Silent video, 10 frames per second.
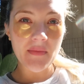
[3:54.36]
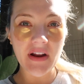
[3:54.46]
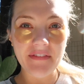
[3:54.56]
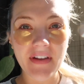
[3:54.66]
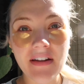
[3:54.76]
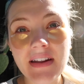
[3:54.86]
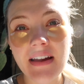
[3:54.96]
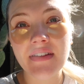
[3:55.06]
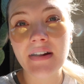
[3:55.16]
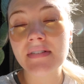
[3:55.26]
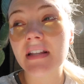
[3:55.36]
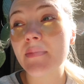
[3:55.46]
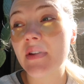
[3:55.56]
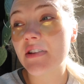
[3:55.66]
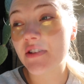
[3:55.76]
then when I found out that I was gonna
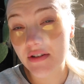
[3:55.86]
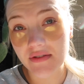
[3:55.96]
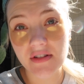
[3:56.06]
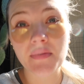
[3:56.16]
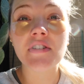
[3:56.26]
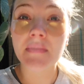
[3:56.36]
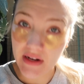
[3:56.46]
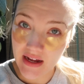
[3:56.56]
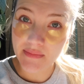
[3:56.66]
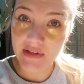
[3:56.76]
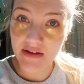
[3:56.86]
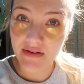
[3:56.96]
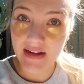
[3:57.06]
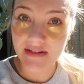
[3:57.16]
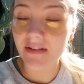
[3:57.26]
be induced, which I'm gonna update you
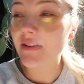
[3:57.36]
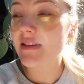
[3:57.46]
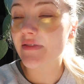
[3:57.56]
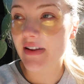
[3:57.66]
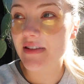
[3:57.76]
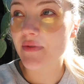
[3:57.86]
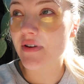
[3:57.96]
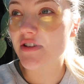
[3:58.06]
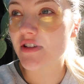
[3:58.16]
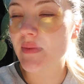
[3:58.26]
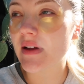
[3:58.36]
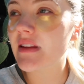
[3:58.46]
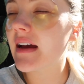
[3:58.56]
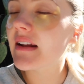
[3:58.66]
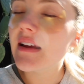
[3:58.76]
guys on because I've had some questions about
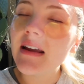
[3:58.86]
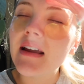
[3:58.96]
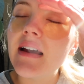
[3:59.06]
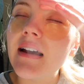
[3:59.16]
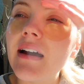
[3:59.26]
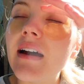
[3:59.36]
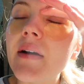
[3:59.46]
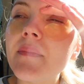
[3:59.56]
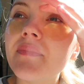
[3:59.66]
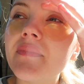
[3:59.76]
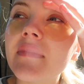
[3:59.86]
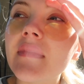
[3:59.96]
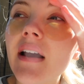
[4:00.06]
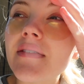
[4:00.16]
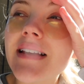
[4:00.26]
that, um,
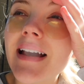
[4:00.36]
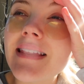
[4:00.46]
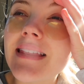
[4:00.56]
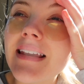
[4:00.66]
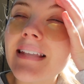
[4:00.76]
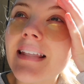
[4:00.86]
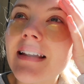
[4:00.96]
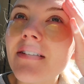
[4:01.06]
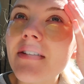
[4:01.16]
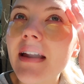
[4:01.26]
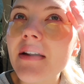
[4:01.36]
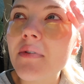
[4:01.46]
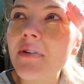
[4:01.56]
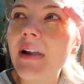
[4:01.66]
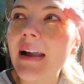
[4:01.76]
I was kind of thinking like, okay, well